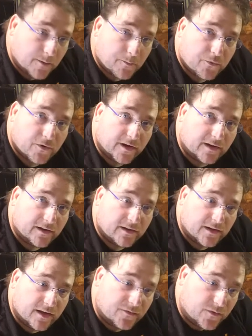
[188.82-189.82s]
print
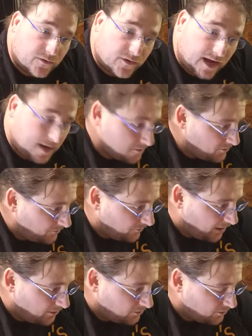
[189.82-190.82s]
if you name the
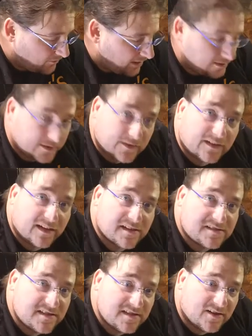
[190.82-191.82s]
file correctly on the
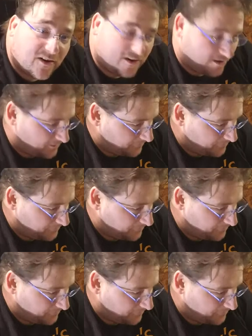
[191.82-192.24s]
SD card.